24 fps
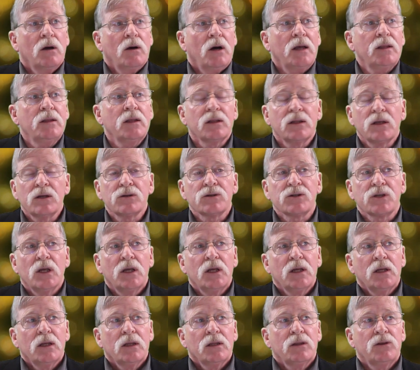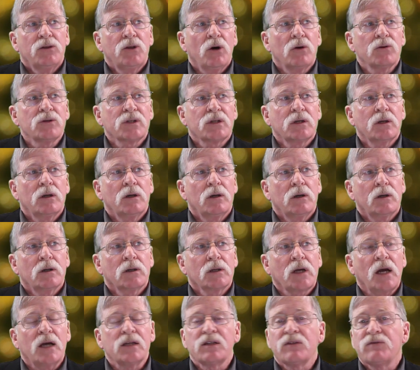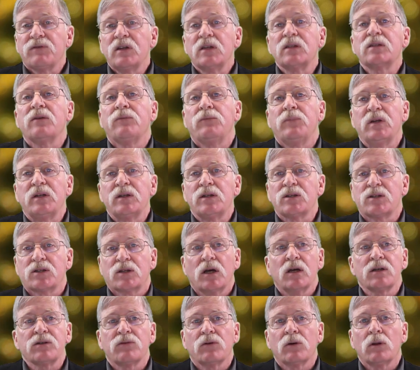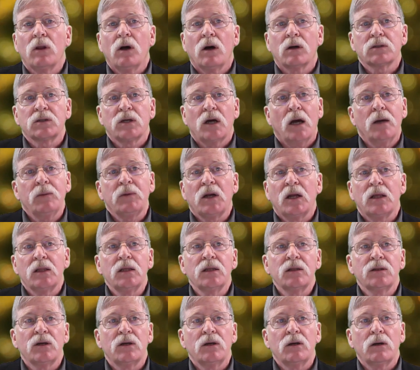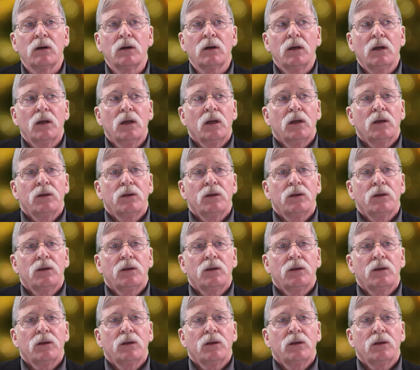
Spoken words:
I think there's those kinds of things have been discussed for a long time, and I think they're